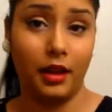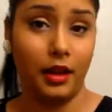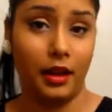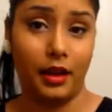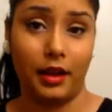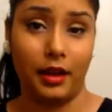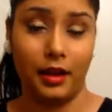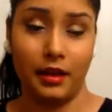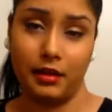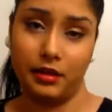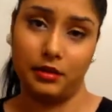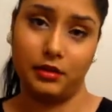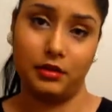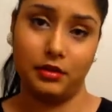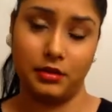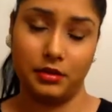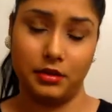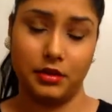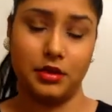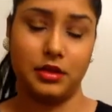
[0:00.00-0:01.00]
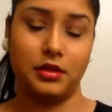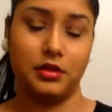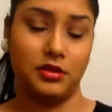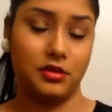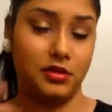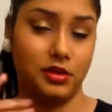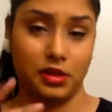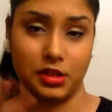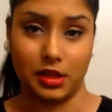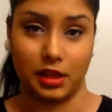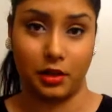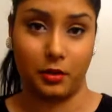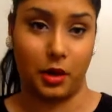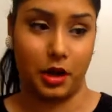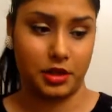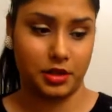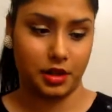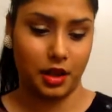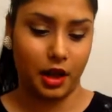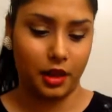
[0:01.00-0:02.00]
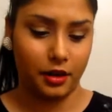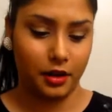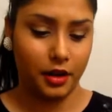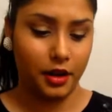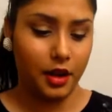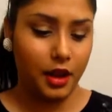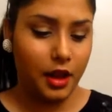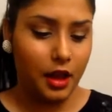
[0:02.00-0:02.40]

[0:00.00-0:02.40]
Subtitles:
and it's just like a wash of color.